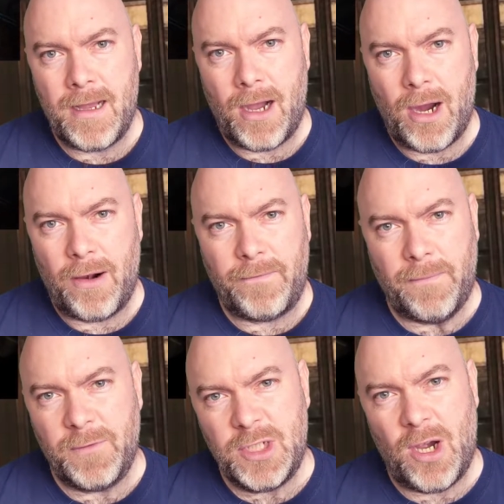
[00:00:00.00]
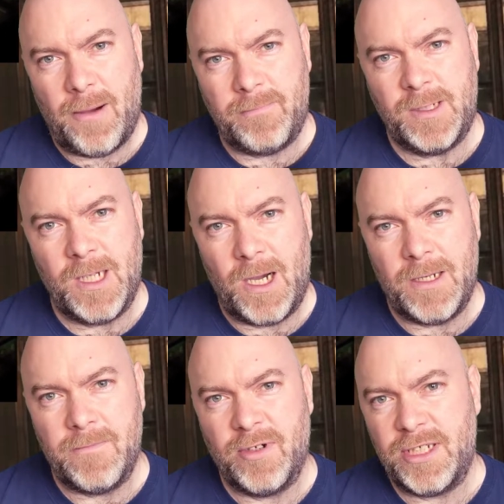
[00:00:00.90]
are from the
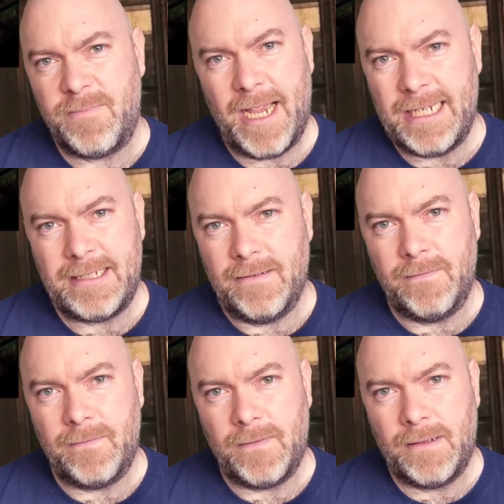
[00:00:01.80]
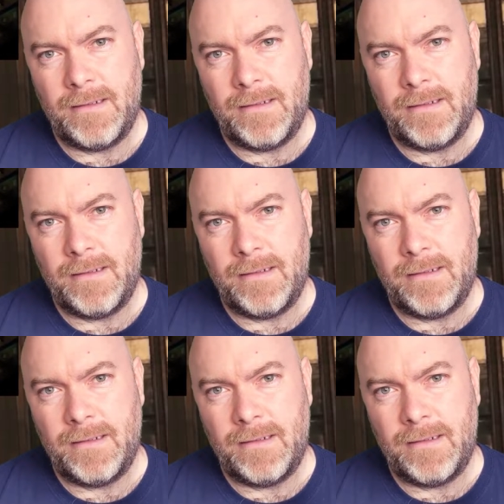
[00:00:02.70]
top-down perspective.